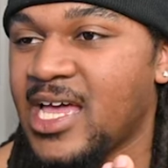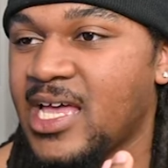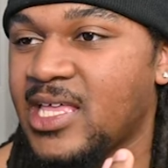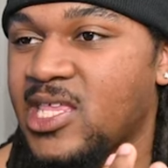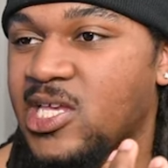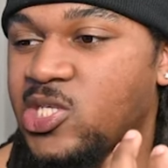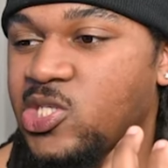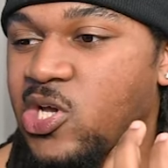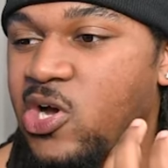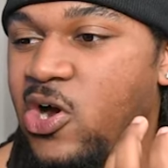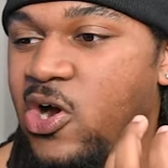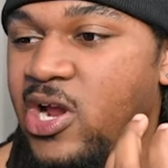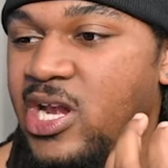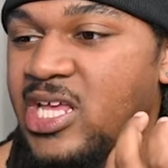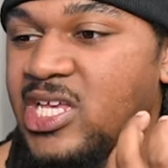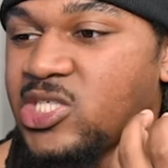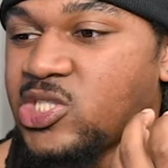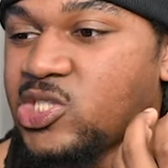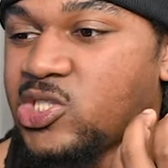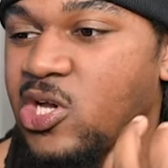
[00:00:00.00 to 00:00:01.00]
This card
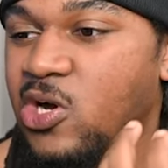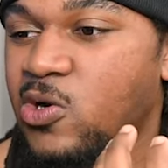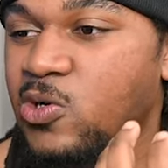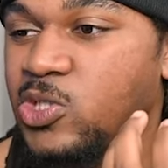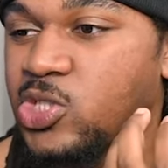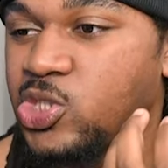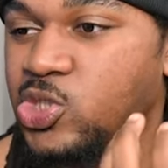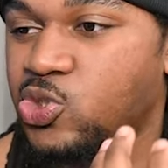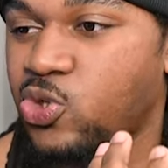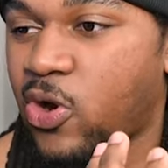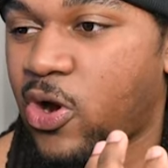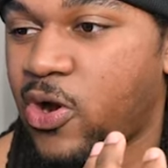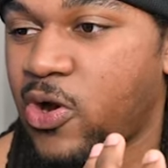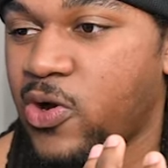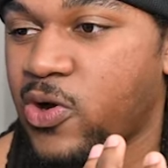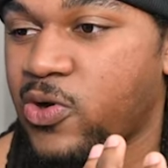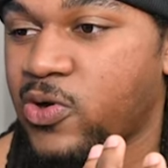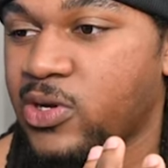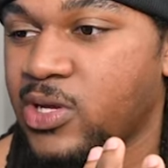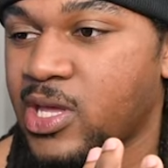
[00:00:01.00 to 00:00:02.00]
is so
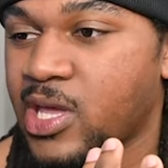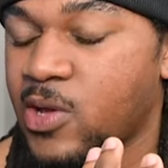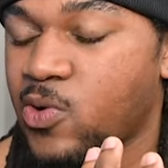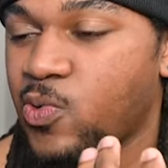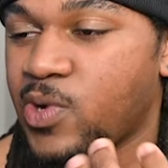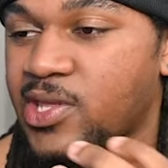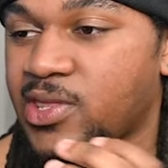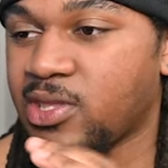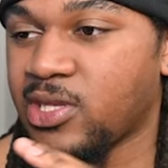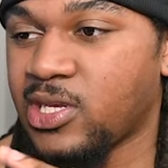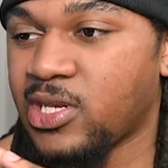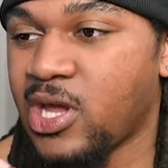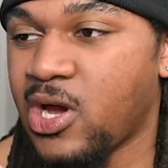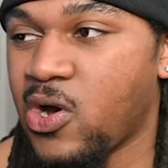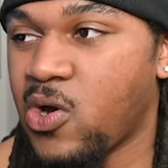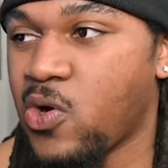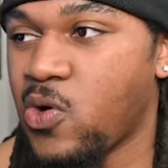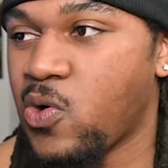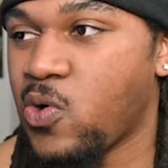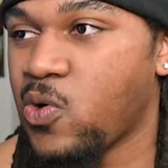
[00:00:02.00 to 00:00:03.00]
strong with
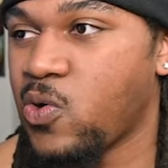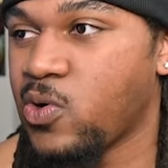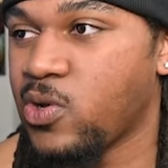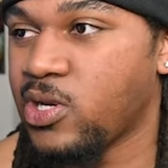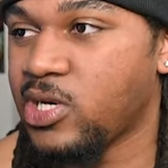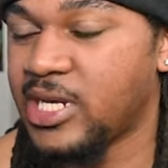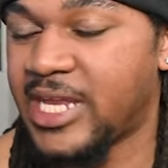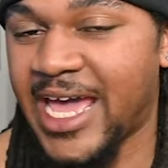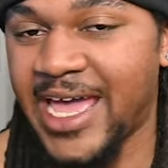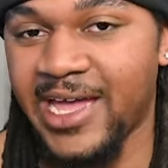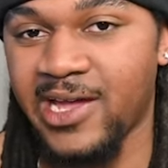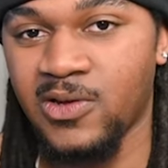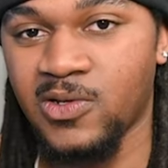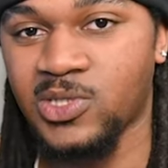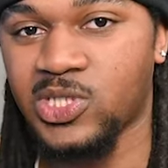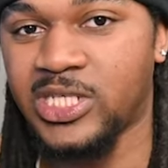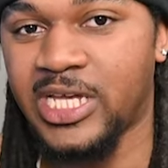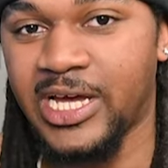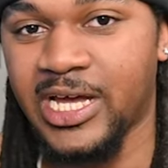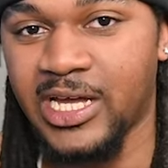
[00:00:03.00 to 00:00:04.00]
no
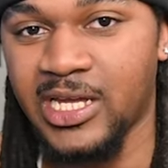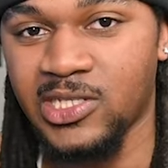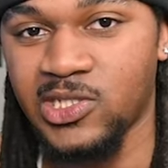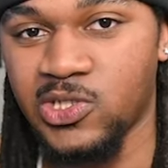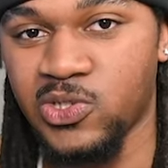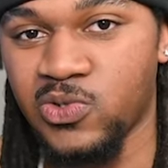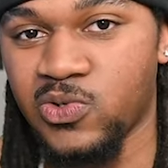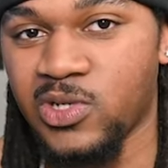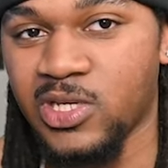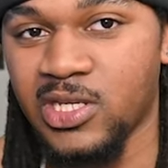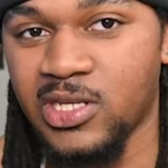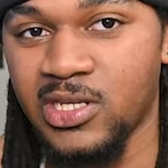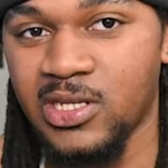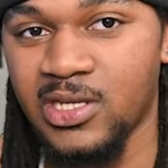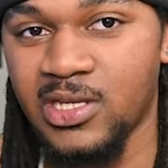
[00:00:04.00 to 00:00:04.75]
downside to it.